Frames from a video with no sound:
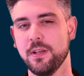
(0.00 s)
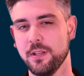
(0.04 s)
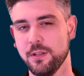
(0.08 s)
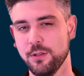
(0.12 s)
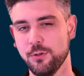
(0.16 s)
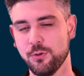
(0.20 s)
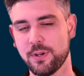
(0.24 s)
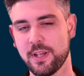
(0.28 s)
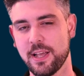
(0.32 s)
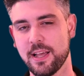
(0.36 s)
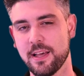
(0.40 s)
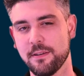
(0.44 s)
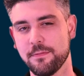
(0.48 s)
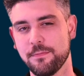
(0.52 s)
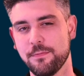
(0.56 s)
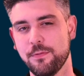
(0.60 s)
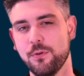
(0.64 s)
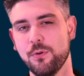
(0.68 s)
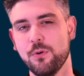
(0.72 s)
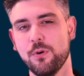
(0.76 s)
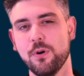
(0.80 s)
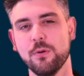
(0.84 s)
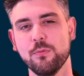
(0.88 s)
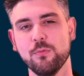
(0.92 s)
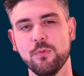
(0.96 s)
Look out
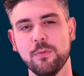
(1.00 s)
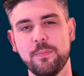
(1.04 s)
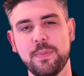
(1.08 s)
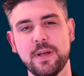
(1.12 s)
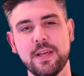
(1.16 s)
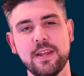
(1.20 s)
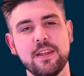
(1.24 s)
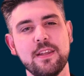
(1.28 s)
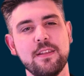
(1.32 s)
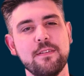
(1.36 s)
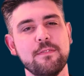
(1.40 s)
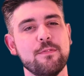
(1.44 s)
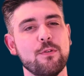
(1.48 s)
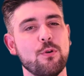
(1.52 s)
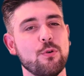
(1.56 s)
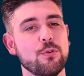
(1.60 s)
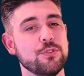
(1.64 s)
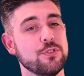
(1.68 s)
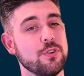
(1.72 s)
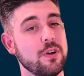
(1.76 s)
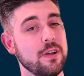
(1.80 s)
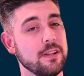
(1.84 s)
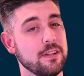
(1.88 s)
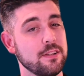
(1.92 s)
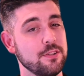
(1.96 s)
for repetitive or
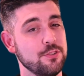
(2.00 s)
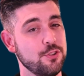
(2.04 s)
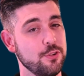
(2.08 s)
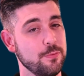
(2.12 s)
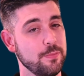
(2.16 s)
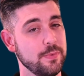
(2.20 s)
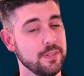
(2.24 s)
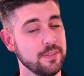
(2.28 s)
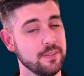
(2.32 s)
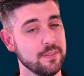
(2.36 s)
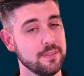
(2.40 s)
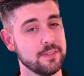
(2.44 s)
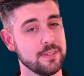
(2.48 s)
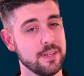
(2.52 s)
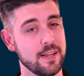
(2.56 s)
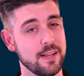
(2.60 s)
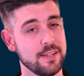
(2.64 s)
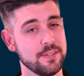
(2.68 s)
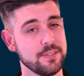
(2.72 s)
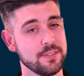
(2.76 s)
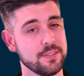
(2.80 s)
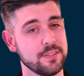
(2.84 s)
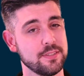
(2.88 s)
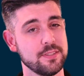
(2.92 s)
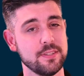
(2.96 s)
time-consuming
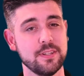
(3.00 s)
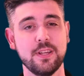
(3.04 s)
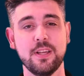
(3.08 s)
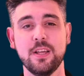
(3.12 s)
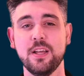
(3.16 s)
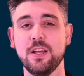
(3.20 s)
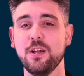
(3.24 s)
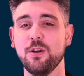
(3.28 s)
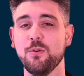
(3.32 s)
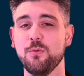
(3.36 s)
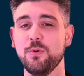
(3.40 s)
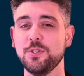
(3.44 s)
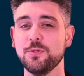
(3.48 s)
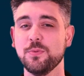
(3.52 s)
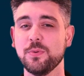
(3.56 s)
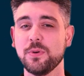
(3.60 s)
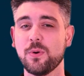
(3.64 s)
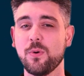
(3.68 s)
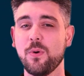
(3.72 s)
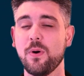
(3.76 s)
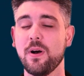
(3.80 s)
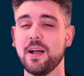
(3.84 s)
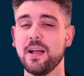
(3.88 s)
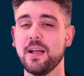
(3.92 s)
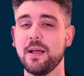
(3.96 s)
tasks which
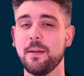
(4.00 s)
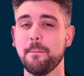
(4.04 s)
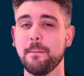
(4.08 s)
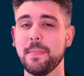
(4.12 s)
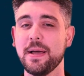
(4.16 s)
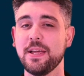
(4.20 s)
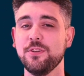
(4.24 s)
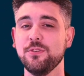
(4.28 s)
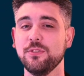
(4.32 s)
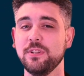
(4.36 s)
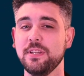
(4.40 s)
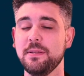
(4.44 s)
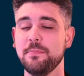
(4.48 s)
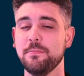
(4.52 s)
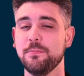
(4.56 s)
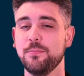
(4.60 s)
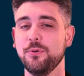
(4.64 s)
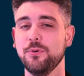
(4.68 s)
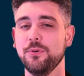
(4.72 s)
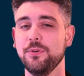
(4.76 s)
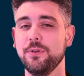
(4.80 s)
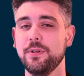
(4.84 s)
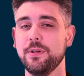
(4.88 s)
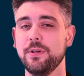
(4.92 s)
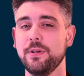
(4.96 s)
require manual
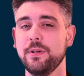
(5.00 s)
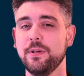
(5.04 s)
input.